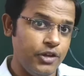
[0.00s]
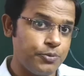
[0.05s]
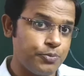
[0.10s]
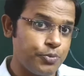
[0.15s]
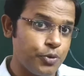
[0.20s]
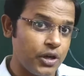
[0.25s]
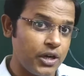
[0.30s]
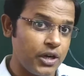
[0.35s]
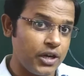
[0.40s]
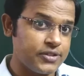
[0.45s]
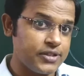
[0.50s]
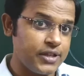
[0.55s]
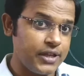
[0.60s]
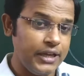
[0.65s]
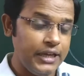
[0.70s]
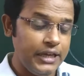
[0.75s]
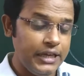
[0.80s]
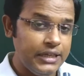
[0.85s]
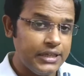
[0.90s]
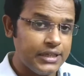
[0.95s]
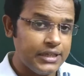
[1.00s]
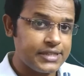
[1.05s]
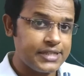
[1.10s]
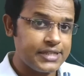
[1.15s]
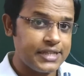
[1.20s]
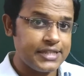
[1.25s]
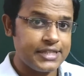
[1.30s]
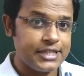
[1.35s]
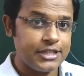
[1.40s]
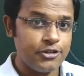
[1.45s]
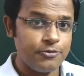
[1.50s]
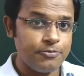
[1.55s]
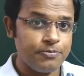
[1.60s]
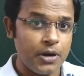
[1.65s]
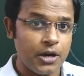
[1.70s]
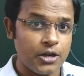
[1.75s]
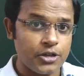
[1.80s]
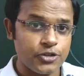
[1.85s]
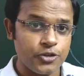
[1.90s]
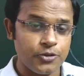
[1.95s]
It protects the inner sensitive
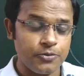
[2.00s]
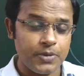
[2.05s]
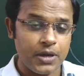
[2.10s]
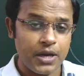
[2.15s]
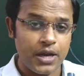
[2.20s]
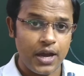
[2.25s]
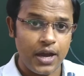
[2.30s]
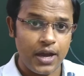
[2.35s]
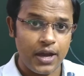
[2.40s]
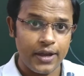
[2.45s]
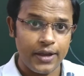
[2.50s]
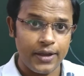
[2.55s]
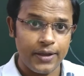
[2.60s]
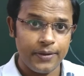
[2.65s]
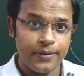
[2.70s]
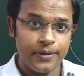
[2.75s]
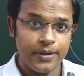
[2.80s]
parts of my eye.